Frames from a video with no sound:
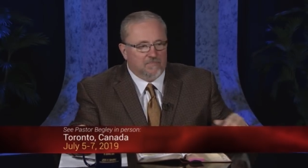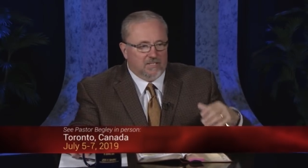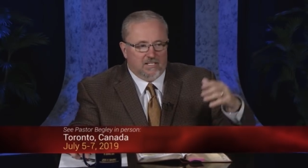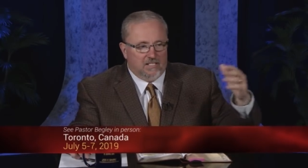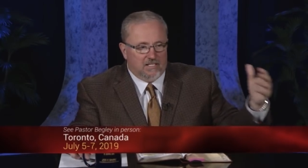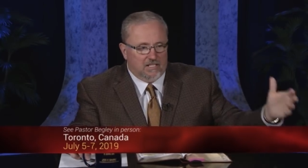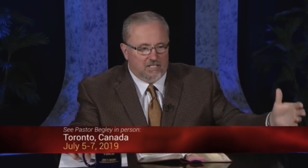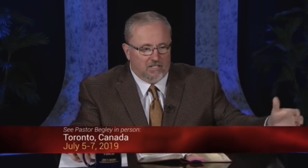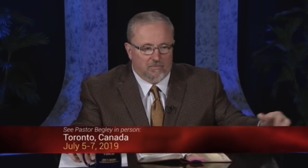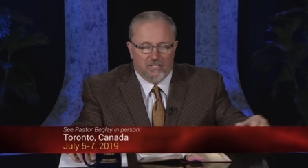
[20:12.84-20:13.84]

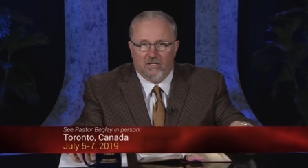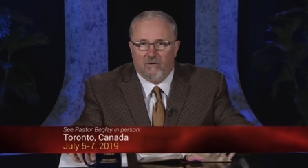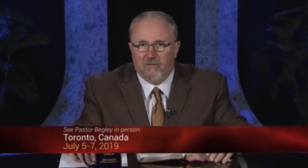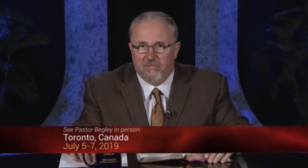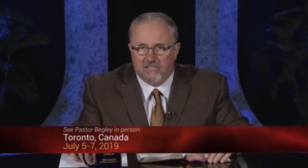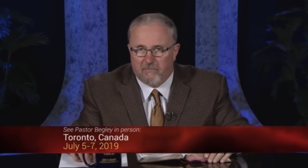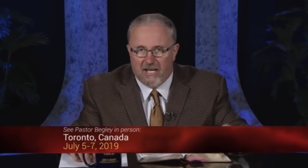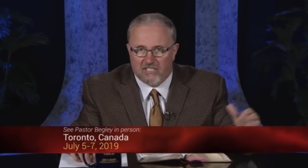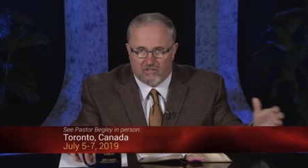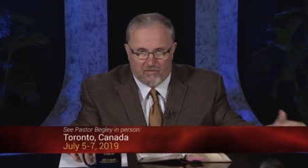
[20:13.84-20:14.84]
We know he was the
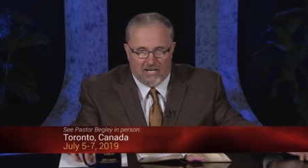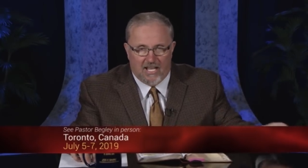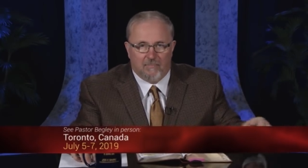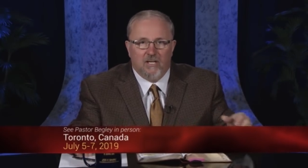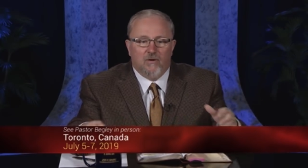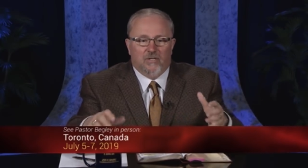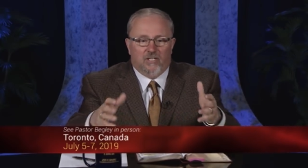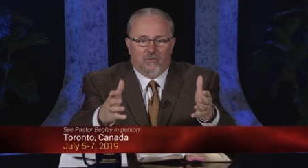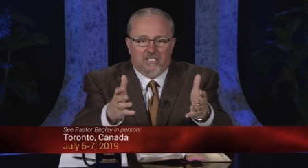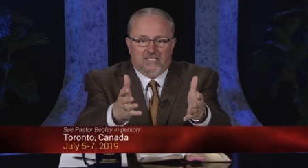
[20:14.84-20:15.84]
Passover lamb. We
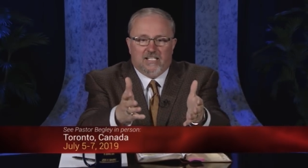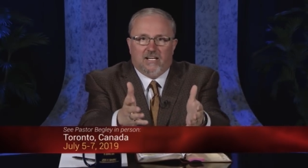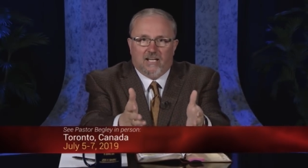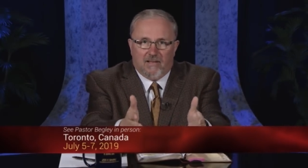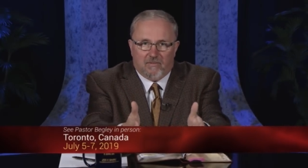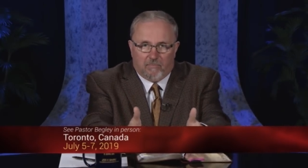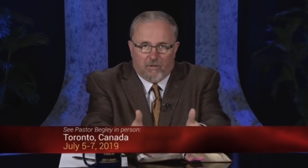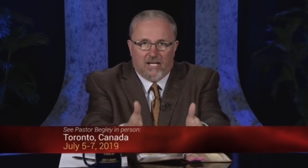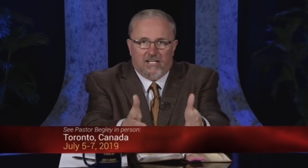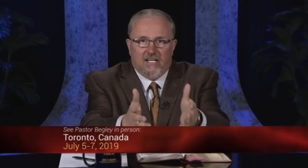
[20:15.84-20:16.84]
know he's the unleavened
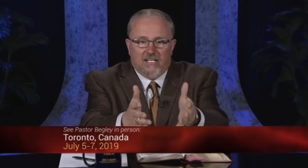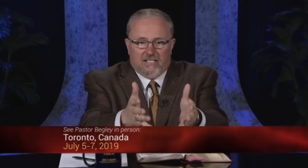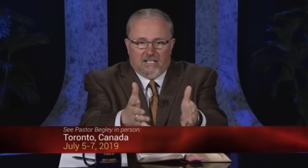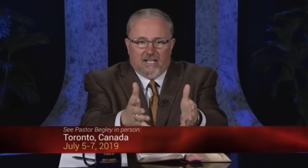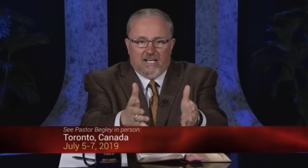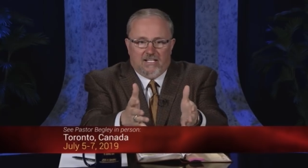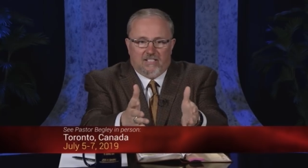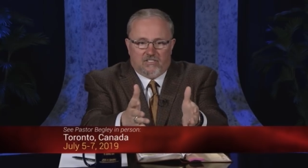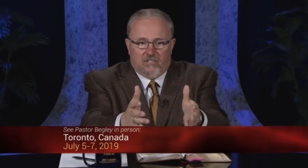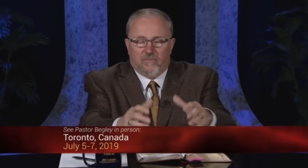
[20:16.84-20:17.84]
bread that laid in
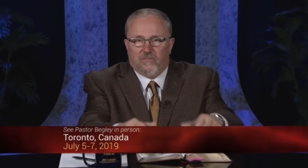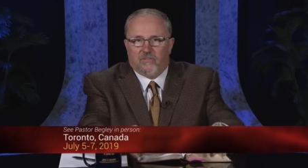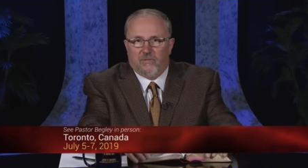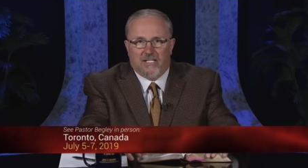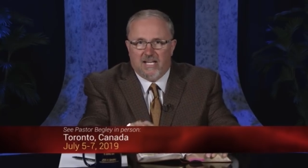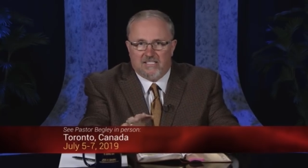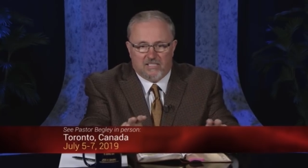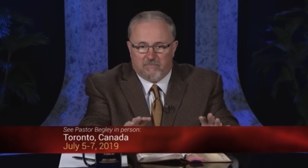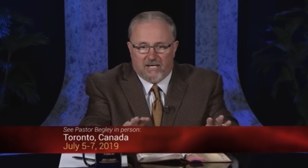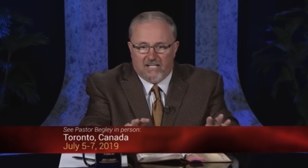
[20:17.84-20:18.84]
the tomb for 3 days.
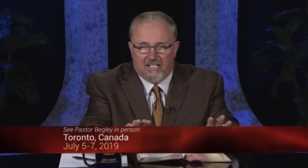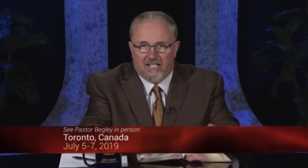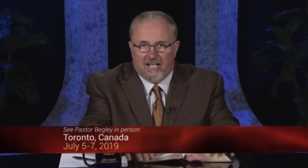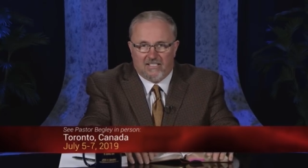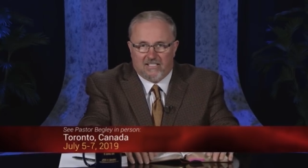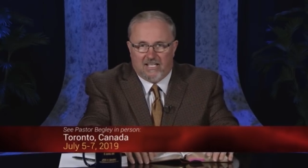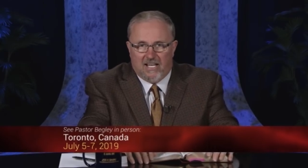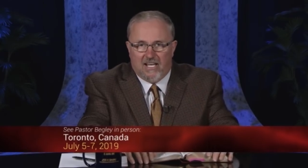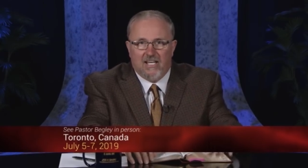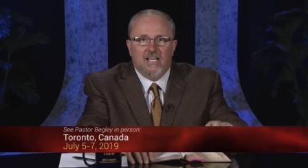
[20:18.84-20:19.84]
His body did not
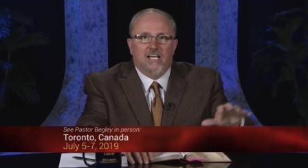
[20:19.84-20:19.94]
decay.